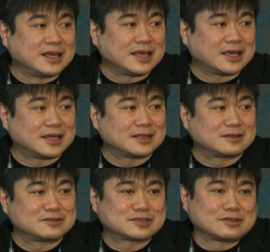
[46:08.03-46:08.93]
And
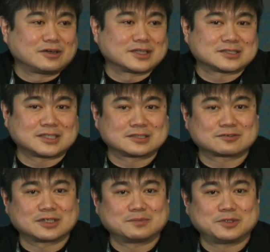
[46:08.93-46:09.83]
there's a law that says
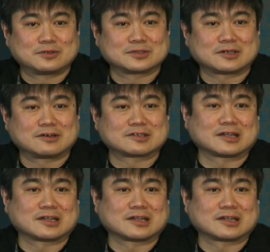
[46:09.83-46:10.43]
credit bureaus aren't